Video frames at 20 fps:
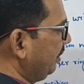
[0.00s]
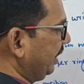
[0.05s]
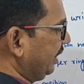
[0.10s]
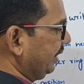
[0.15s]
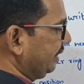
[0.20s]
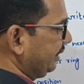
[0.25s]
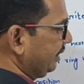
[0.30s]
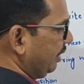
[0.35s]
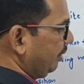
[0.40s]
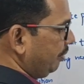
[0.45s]

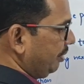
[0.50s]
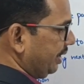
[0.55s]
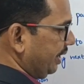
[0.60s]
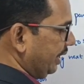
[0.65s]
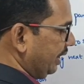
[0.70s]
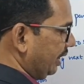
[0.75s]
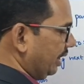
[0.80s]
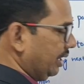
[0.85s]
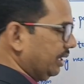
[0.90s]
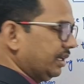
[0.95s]
because
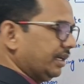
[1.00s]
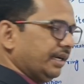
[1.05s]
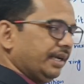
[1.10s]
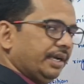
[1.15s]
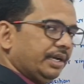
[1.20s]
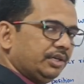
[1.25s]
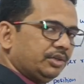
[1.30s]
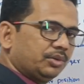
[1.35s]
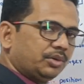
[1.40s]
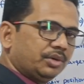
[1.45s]
numbering
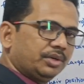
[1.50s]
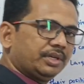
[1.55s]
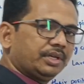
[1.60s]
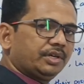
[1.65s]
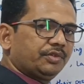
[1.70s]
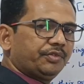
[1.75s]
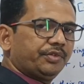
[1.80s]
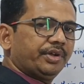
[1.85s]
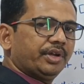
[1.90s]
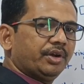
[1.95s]
already I told
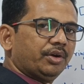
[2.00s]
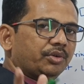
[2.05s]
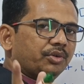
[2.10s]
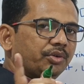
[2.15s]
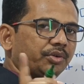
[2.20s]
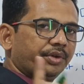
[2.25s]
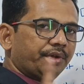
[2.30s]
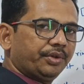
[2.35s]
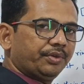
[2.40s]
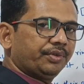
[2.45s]
that we have
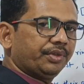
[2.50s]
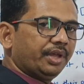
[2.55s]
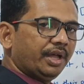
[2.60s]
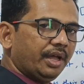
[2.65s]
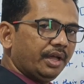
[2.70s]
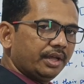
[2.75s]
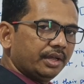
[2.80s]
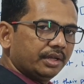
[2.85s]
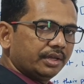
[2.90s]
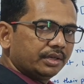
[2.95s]
to give
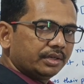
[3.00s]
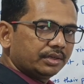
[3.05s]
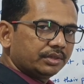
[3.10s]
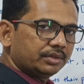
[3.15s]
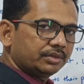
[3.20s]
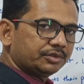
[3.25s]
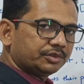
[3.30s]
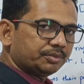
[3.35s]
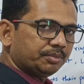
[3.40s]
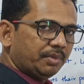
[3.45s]
the
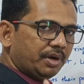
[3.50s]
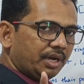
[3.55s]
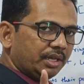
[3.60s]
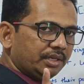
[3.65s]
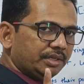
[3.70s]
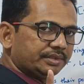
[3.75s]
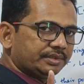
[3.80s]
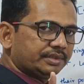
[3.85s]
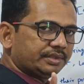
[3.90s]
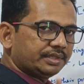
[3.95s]

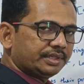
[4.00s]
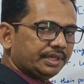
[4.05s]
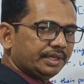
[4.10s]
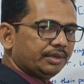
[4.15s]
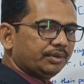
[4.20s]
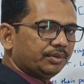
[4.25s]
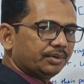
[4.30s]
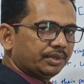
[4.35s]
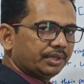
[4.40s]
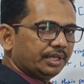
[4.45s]
smallest
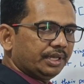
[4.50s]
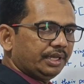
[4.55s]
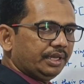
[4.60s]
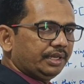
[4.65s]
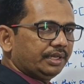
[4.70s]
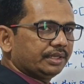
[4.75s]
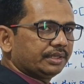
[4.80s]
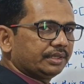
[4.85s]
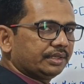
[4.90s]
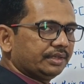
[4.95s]
ring
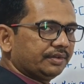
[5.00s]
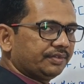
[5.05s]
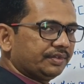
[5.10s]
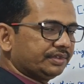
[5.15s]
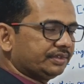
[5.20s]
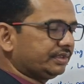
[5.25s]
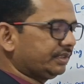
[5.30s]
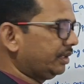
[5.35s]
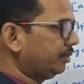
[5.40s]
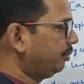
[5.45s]
only, the
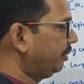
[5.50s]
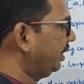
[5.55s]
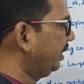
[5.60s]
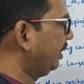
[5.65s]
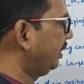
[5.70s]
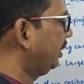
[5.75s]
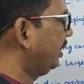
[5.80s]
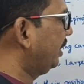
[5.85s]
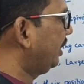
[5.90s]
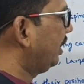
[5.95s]
first
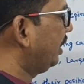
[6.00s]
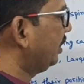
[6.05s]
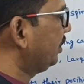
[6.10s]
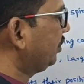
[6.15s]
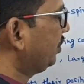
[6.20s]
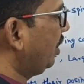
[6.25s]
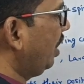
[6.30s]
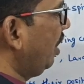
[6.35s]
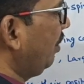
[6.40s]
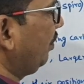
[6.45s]
numbering, that
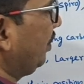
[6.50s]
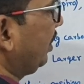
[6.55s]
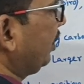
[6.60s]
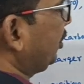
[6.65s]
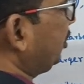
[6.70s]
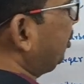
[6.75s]
also after